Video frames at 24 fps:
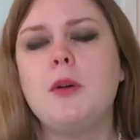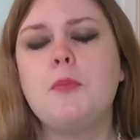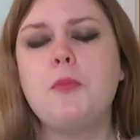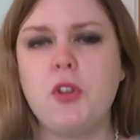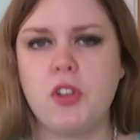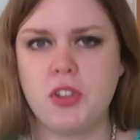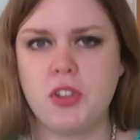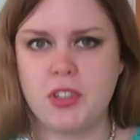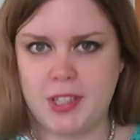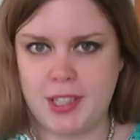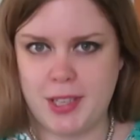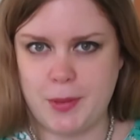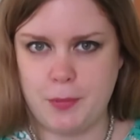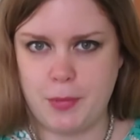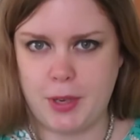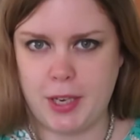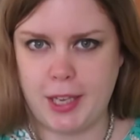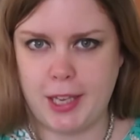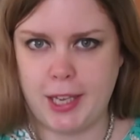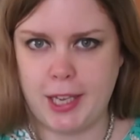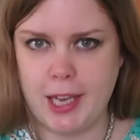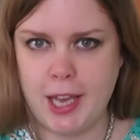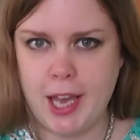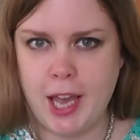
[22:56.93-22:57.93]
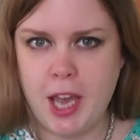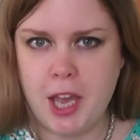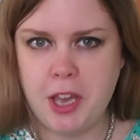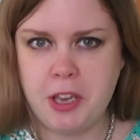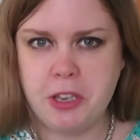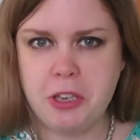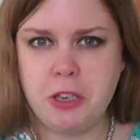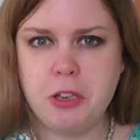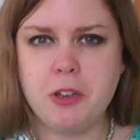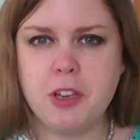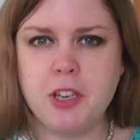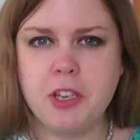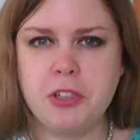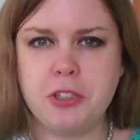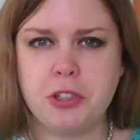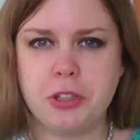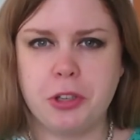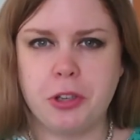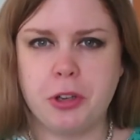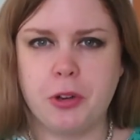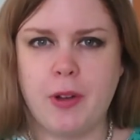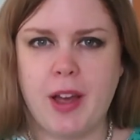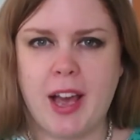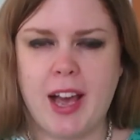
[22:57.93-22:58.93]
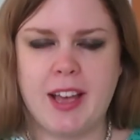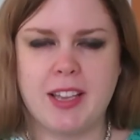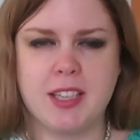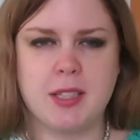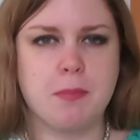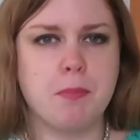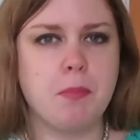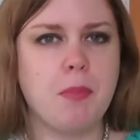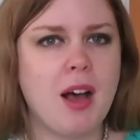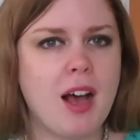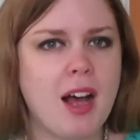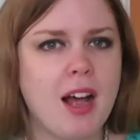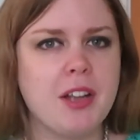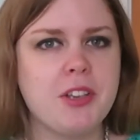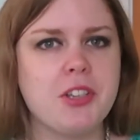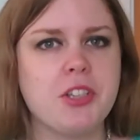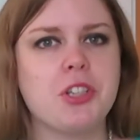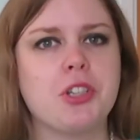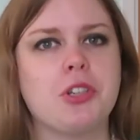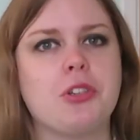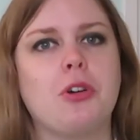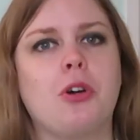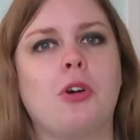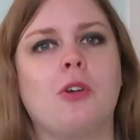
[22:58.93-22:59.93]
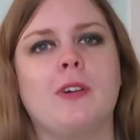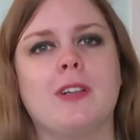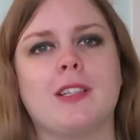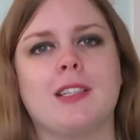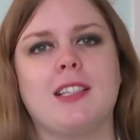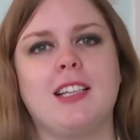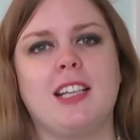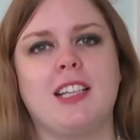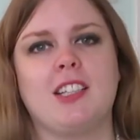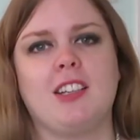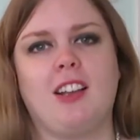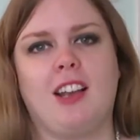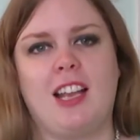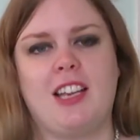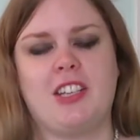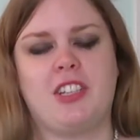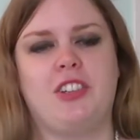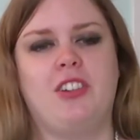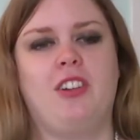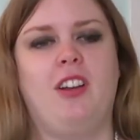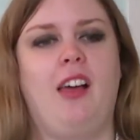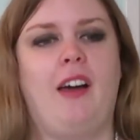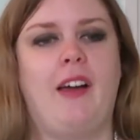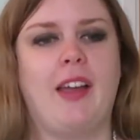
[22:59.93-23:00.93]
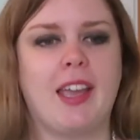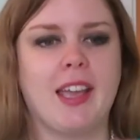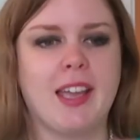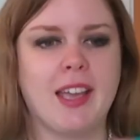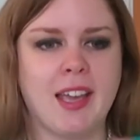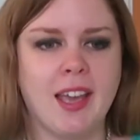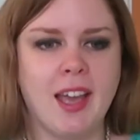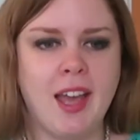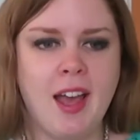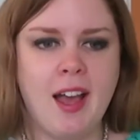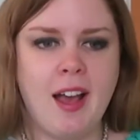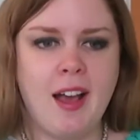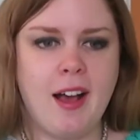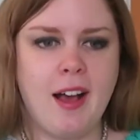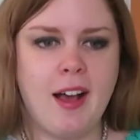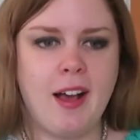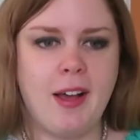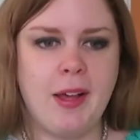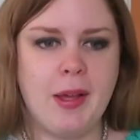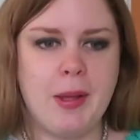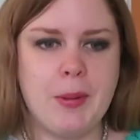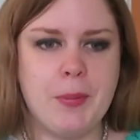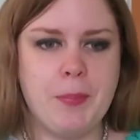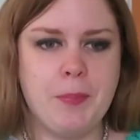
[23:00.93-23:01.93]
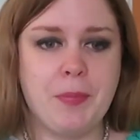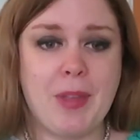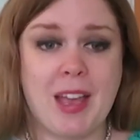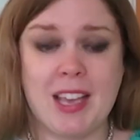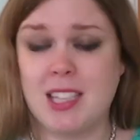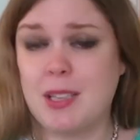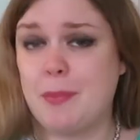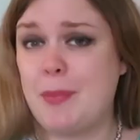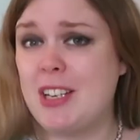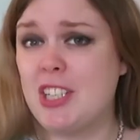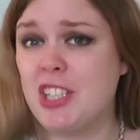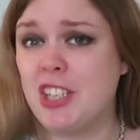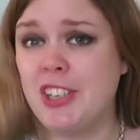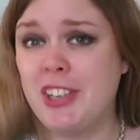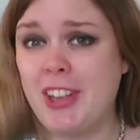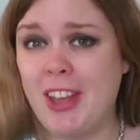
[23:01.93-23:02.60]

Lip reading: Put simply, you can do as much or as little as you like. As I mentioned